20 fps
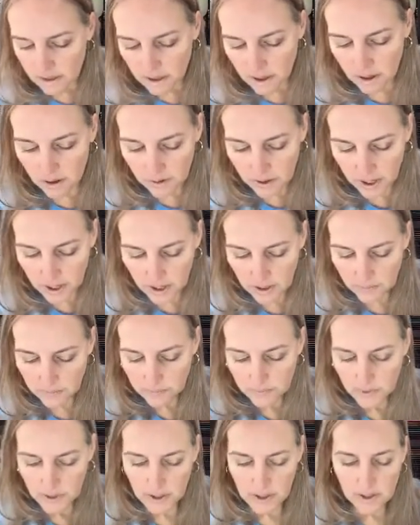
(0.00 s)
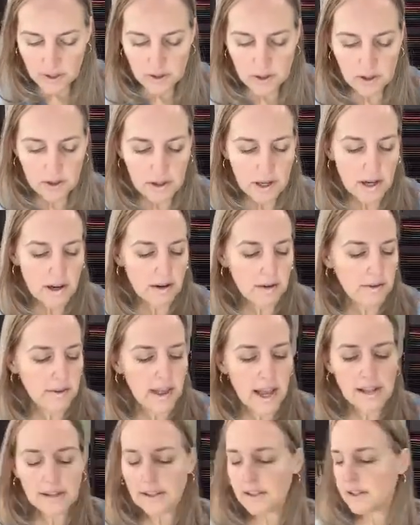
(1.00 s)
Okay, so there, that's